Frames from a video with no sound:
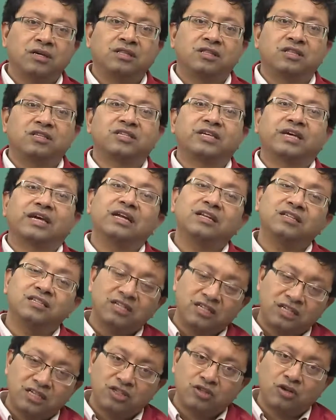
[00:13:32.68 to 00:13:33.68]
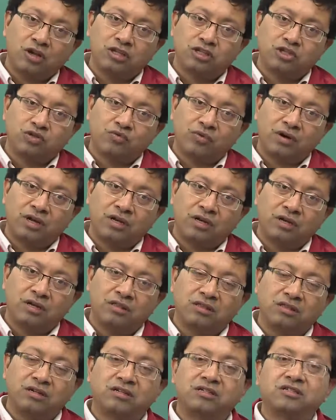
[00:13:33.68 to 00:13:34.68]
the second chit is also 1,
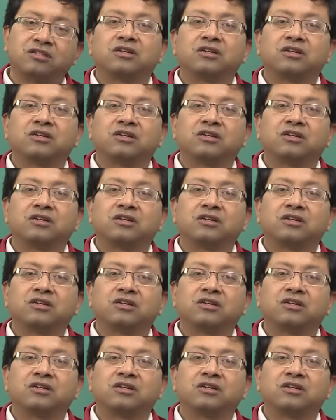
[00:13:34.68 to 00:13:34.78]
the